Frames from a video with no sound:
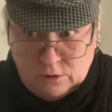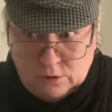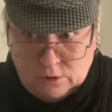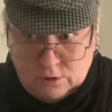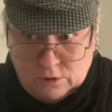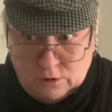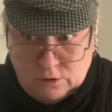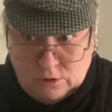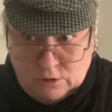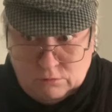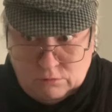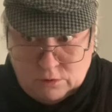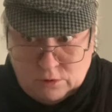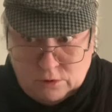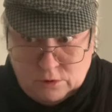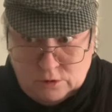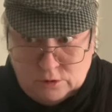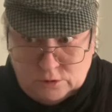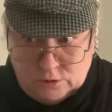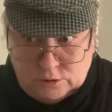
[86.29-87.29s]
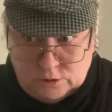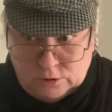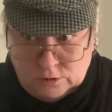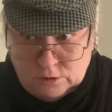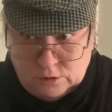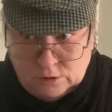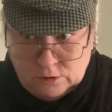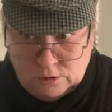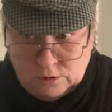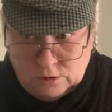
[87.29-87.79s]
At any rate,
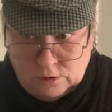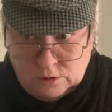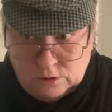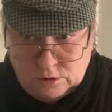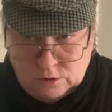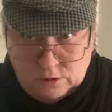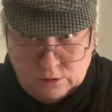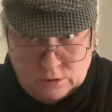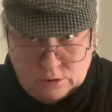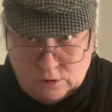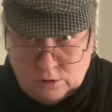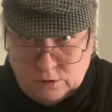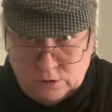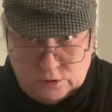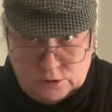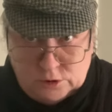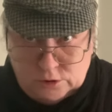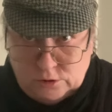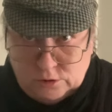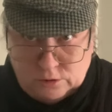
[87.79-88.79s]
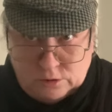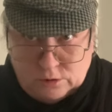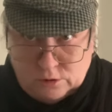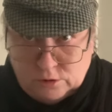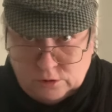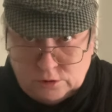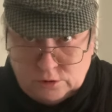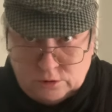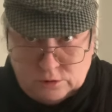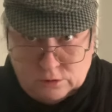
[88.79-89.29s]
I didn't
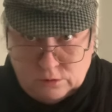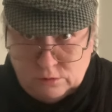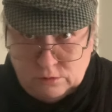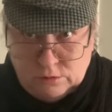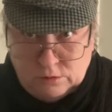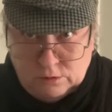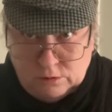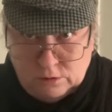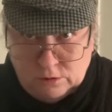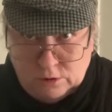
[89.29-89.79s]
last long,